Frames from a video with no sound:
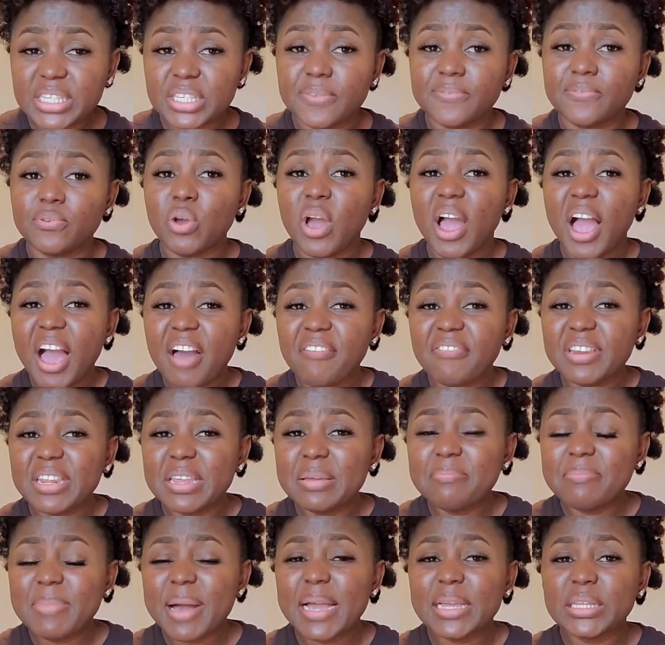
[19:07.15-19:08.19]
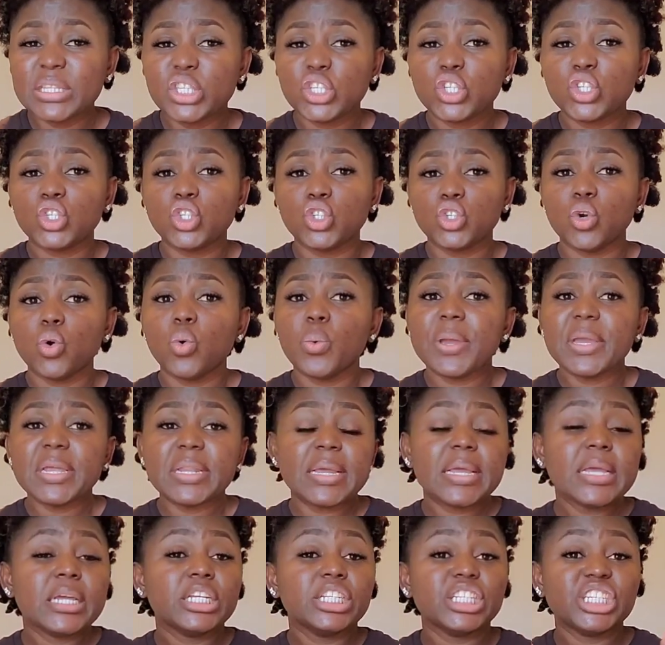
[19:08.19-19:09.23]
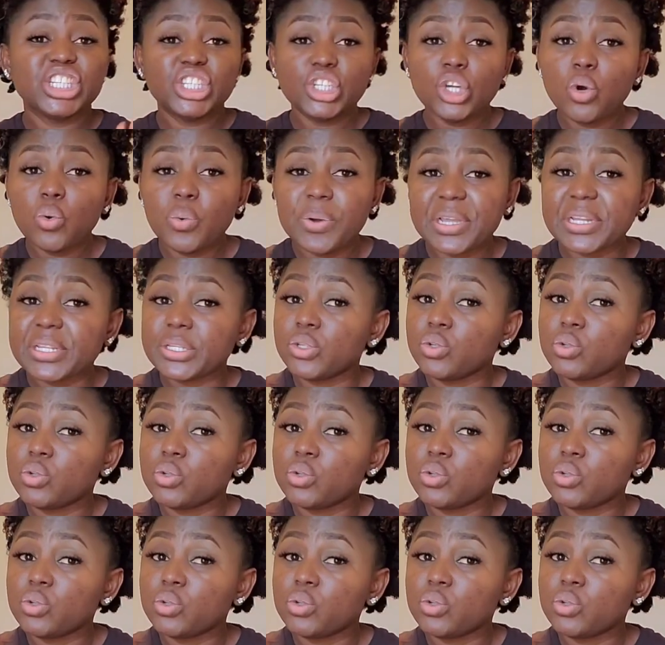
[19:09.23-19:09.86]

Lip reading: If you have it in mind to do it, do it.